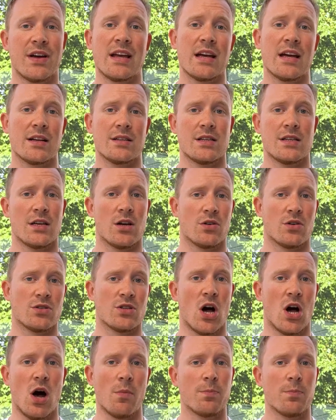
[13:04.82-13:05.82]
AIT on
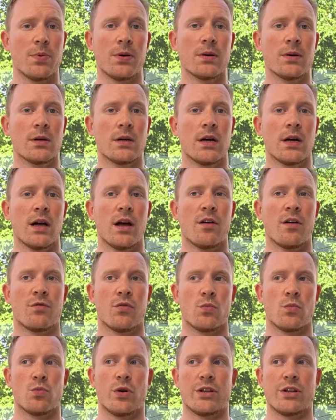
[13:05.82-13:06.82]
top,
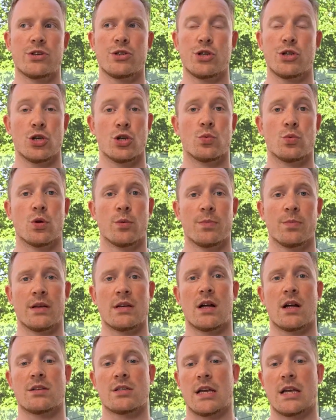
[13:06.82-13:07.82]
from which you will be
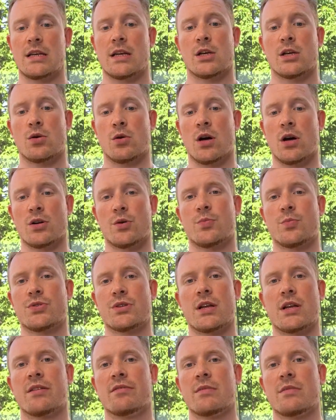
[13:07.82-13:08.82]
not sending your
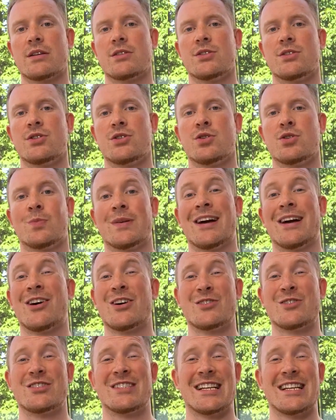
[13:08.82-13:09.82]
100% of messages, you'll be
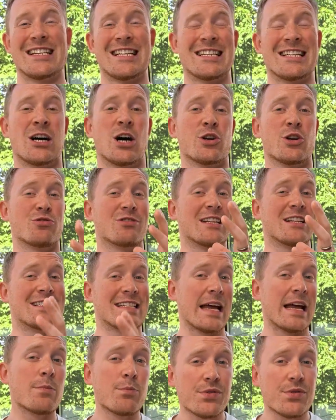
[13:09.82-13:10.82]
sending
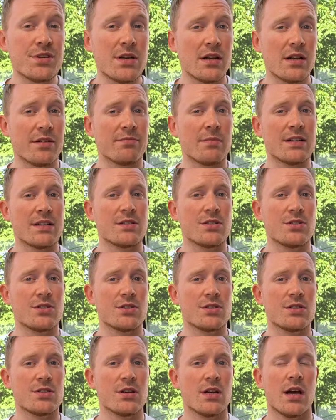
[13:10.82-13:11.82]
110% of
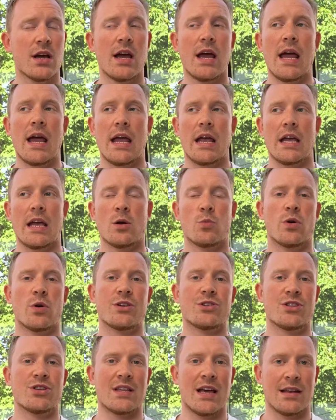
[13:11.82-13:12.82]
messages, in
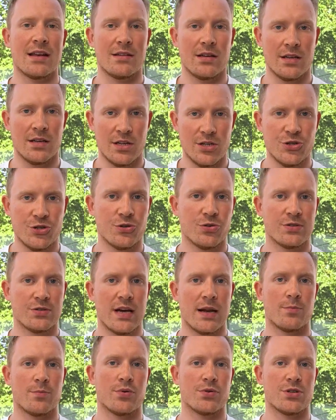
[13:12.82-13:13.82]
which that additional
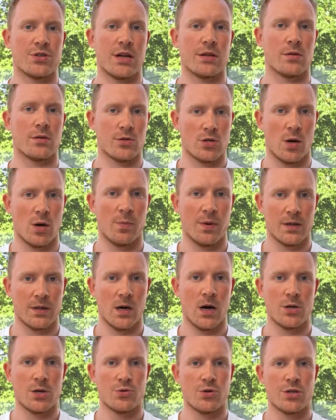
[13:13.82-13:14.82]
10% on top of the
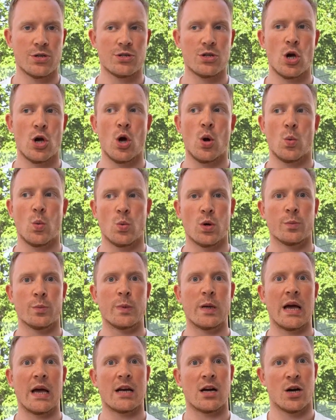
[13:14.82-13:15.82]
100 will
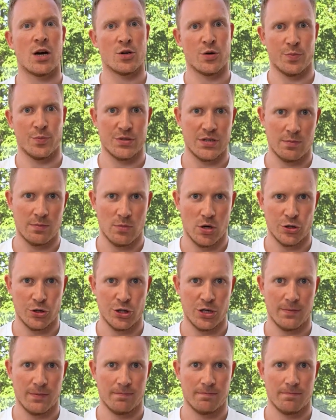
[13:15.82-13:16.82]
be at 100% margin.